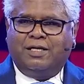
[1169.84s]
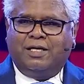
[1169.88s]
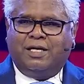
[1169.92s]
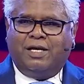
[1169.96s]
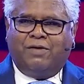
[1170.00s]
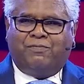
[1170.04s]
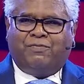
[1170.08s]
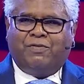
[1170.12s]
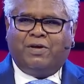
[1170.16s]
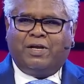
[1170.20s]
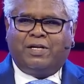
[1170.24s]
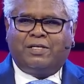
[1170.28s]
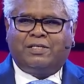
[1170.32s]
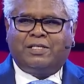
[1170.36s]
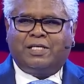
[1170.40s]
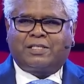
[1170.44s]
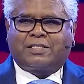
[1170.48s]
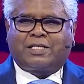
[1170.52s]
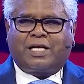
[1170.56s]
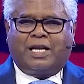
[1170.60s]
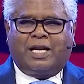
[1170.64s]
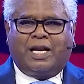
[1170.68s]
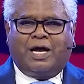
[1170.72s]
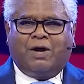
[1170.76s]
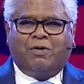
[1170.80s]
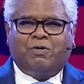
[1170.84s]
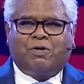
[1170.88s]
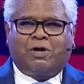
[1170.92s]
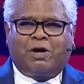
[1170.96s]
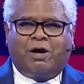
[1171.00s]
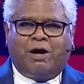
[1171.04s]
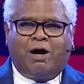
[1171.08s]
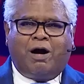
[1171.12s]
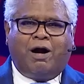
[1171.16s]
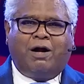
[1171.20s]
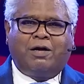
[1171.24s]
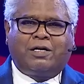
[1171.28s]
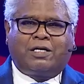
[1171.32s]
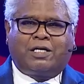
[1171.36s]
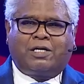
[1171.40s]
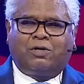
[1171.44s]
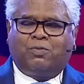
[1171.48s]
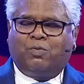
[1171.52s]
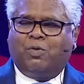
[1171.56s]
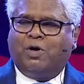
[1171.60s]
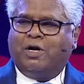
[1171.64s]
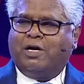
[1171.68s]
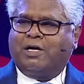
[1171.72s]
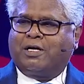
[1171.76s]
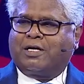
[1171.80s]
If he had just allowed God to
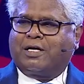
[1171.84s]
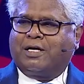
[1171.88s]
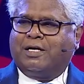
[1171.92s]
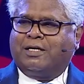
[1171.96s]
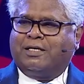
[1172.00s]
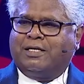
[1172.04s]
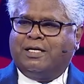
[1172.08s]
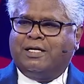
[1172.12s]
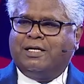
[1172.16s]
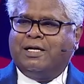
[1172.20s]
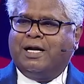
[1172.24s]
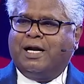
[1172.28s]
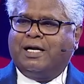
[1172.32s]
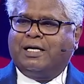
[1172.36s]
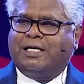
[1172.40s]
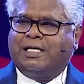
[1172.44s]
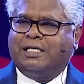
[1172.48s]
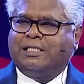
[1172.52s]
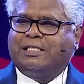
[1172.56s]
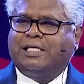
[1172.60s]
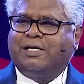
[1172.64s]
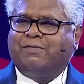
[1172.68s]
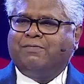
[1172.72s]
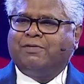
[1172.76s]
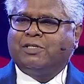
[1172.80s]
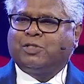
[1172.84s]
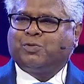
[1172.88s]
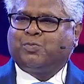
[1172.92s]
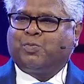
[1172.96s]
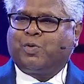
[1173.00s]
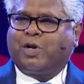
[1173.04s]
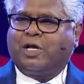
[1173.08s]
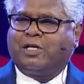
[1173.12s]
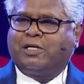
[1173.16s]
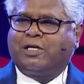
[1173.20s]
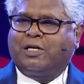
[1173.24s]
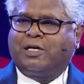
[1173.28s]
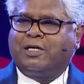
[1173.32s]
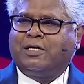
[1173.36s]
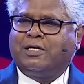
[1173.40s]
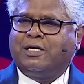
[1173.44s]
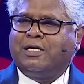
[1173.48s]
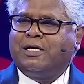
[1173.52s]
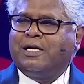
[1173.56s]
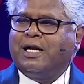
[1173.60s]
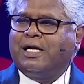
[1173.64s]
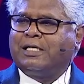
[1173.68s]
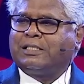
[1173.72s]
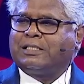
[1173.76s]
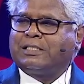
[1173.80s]
work and did not deceive his brother and
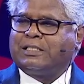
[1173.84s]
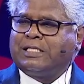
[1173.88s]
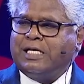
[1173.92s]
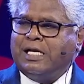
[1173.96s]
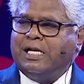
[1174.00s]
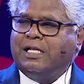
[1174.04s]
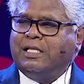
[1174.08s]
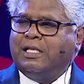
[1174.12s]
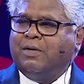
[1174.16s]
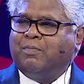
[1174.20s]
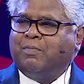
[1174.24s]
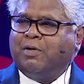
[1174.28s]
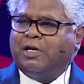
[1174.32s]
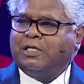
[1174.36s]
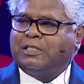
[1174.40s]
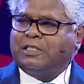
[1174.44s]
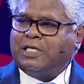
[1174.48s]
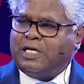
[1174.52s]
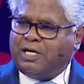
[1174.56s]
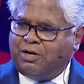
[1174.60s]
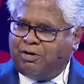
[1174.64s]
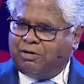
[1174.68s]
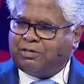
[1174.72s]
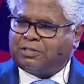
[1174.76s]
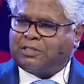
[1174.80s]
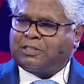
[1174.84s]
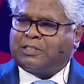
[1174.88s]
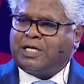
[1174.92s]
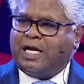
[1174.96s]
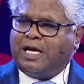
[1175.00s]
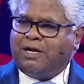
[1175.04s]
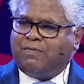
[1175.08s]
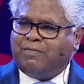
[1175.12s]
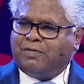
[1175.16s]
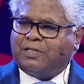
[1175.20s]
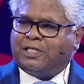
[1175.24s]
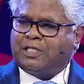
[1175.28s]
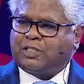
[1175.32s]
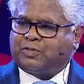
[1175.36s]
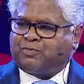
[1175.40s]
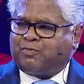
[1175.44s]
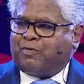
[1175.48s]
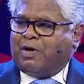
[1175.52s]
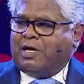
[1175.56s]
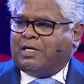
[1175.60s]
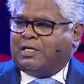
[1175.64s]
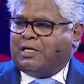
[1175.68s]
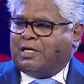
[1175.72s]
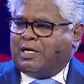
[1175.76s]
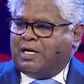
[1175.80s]
did not steal the blessing, he would have stayed with his
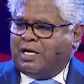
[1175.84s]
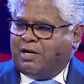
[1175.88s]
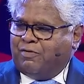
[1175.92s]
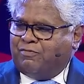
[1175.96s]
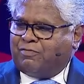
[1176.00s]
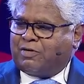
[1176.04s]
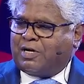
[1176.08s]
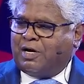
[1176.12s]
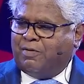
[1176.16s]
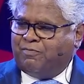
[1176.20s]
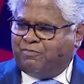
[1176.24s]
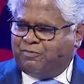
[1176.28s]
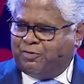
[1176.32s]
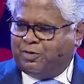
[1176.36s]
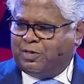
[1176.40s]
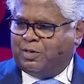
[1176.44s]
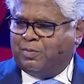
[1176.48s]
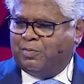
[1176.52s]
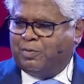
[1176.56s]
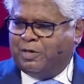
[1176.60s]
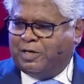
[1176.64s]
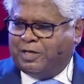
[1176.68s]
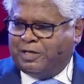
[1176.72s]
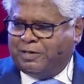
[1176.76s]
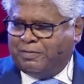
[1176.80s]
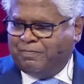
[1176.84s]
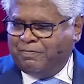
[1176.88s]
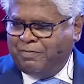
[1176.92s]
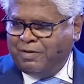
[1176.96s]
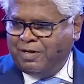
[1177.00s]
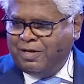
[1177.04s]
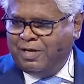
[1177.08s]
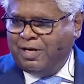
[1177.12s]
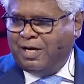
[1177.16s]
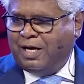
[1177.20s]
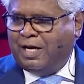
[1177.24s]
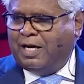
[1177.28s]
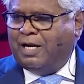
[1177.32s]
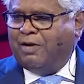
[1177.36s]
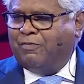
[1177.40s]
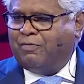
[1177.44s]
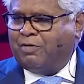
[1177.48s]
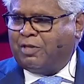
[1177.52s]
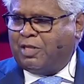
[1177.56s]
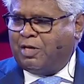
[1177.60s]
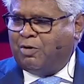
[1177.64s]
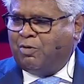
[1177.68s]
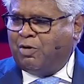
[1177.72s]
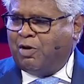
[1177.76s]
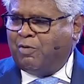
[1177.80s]
father and lived comfortably. And
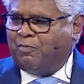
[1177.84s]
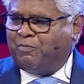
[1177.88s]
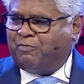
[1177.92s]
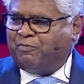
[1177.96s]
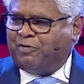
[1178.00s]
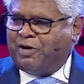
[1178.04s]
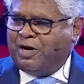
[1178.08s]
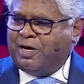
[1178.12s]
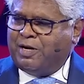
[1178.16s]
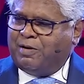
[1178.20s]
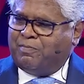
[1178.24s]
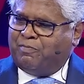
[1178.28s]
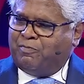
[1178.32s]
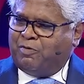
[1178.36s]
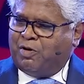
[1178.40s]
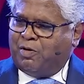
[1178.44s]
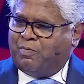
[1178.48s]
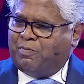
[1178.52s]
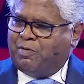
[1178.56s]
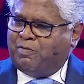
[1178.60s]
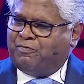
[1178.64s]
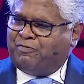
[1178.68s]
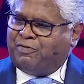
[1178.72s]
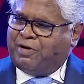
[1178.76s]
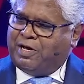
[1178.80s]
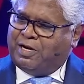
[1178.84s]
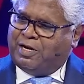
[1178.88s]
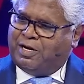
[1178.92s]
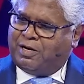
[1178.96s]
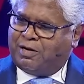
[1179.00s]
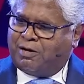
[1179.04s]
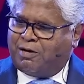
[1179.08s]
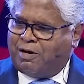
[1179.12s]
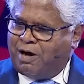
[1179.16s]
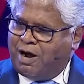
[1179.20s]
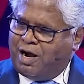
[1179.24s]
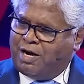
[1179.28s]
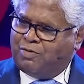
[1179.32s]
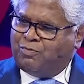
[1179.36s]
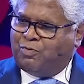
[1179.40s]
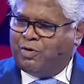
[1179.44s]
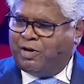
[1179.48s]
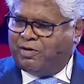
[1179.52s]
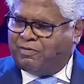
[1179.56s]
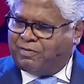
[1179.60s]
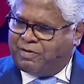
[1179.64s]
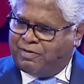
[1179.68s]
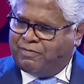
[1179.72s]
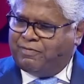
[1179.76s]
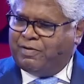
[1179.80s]
everything would have, fine, would have been fine. And God would
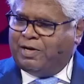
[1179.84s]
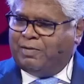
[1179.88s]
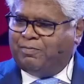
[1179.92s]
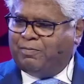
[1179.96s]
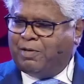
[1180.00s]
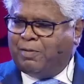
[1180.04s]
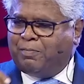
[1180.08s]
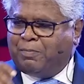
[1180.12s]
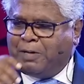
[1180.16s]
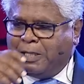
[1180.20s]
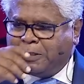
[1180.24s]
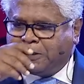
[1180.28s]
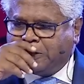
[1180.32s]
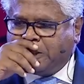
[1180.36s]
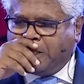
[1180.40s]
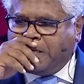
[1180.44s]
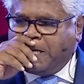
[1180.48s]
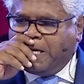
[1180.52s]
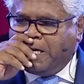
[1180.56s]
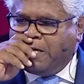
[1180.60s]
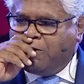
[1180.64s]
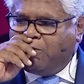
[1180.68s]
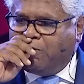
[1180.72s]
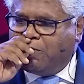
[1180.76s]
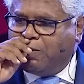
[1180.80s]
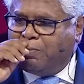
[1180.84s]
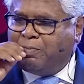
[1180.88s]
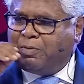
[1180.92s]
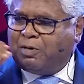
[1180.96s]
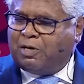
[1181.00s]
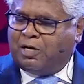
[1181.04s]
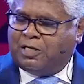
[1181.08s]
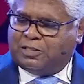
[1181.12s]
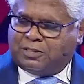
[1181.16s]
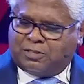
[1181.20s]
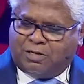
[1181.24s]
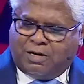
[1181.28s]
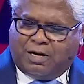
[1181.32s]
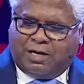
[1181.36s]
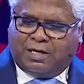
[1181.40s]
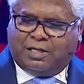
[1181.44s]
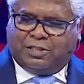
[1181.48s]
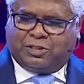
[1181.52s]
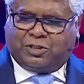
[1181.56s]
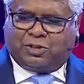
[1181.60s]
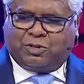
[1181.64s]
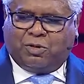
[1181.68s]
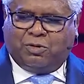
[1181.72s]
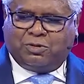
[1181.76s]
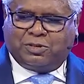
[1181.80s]
have given him the blessing anyway because God
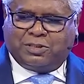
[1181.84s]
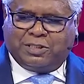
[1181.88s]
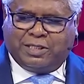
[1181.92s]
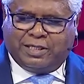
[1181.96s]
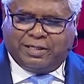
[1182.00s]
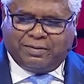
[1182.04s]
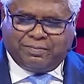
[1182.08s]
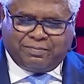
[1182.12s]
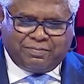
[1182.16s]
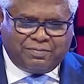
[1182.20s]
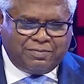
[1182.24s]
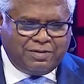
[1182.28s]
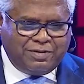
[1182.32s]
has chosen him.